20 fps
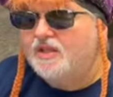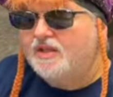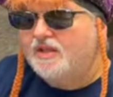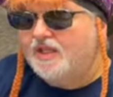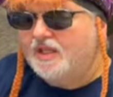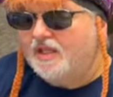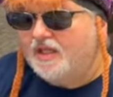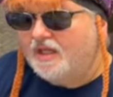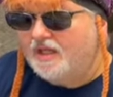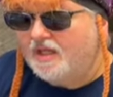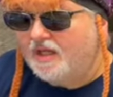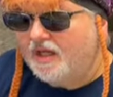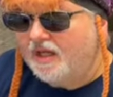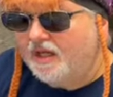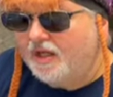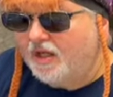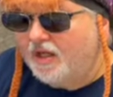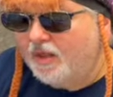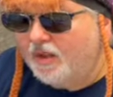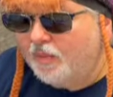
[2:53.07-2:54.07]
the
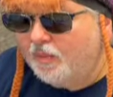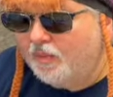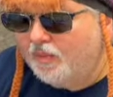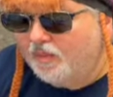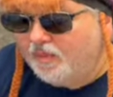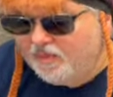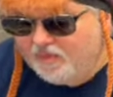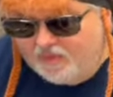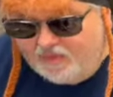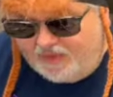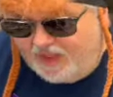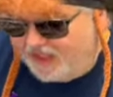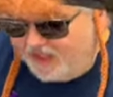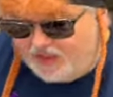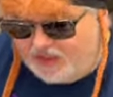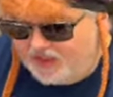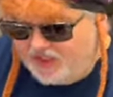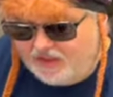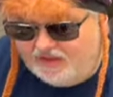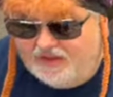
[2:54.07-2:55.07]
uh, they
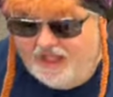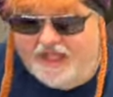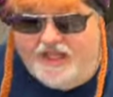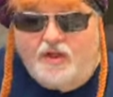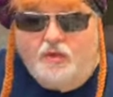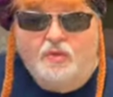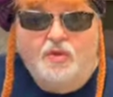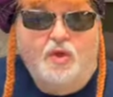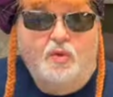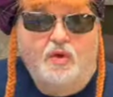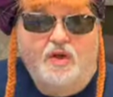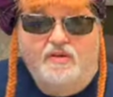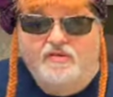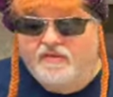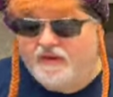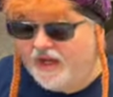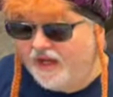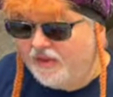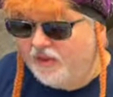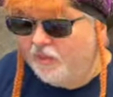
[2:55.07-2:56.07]
just they don't know where to
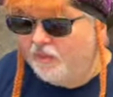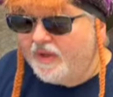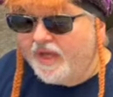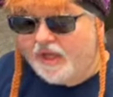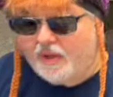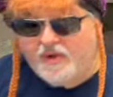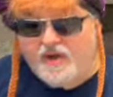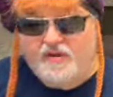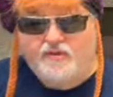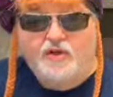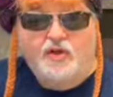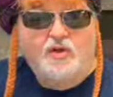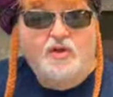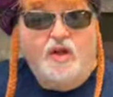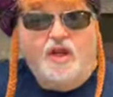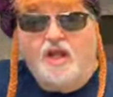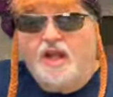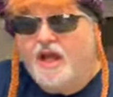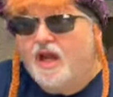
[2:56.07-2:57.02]
find them. However,